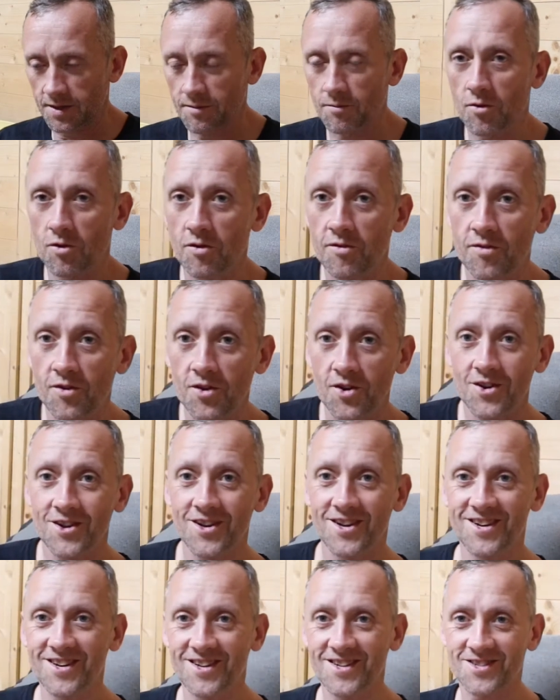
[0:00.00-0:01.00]
on more food,
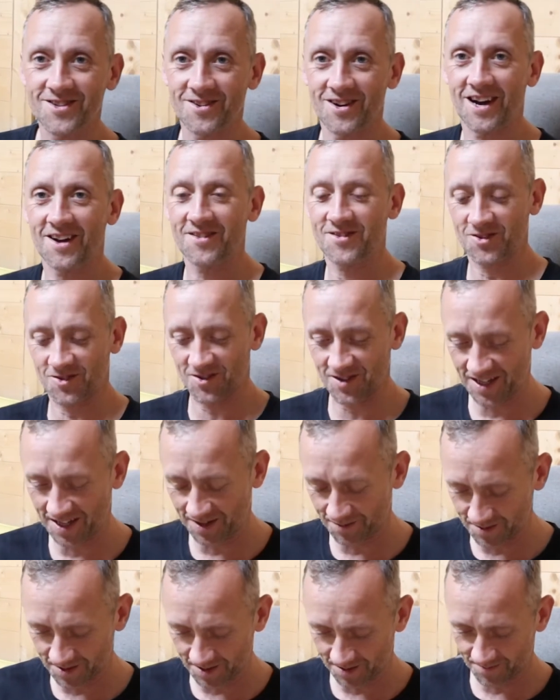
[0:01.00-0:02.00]
so I have to go and get
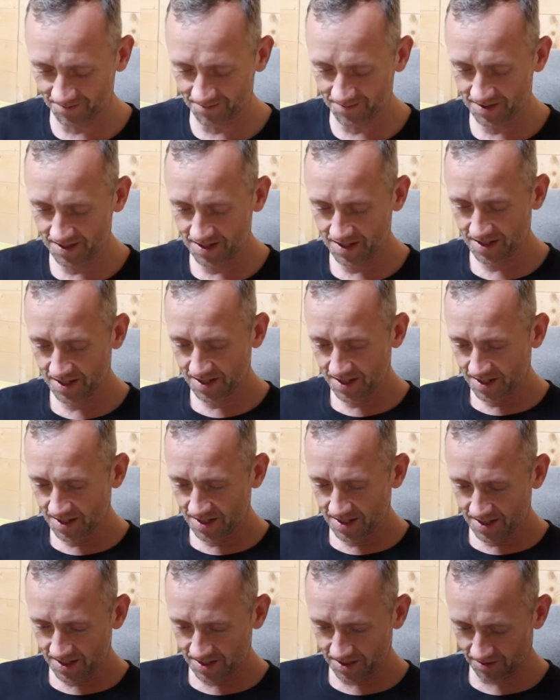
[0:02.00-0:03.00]
him something.
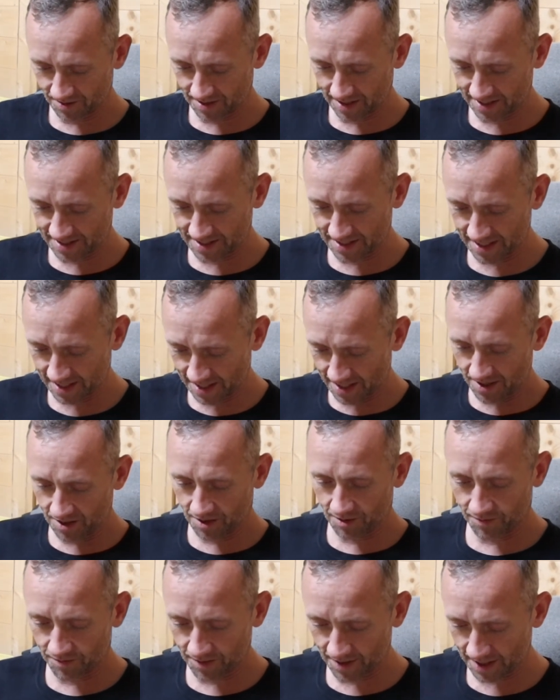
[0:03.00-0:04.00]
So let's see,
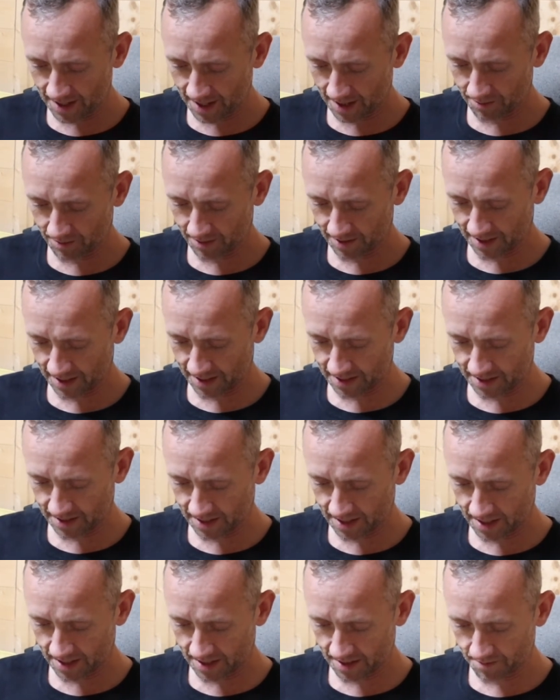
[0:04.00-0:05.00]
hopefully I will get
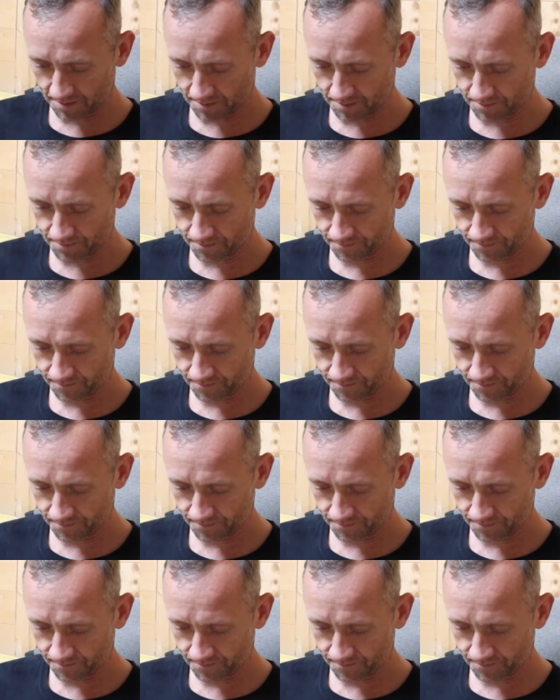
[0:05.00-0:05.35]
um,